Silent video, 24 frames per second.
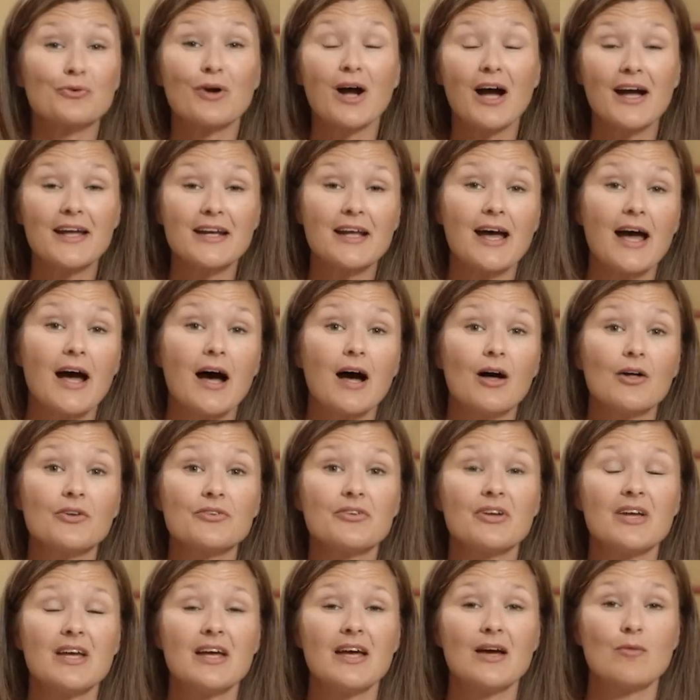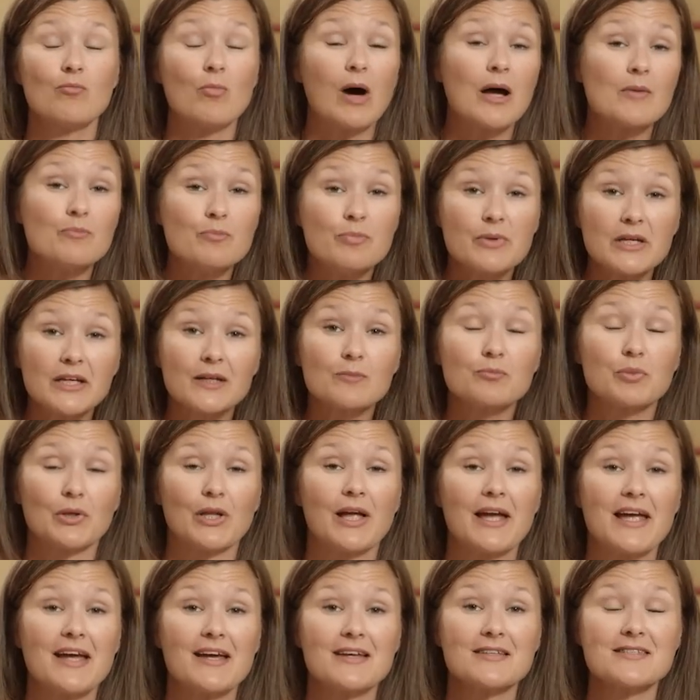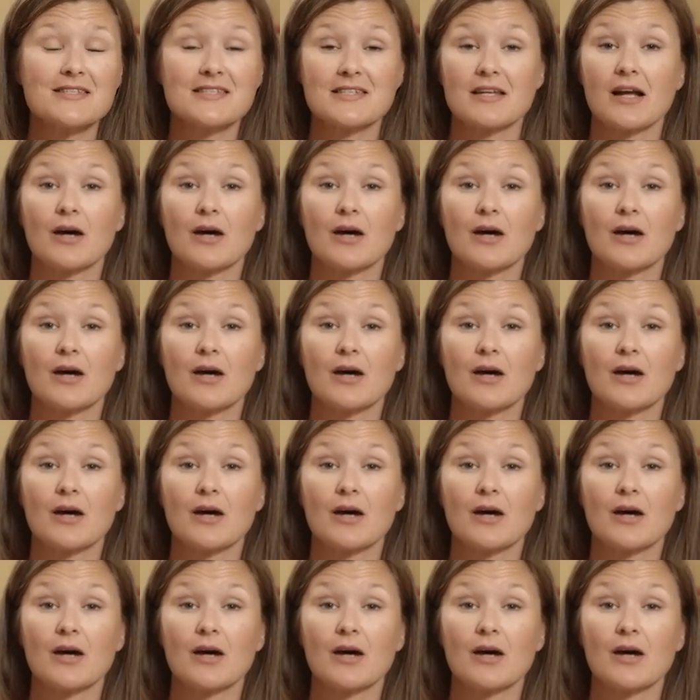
write out my big plans,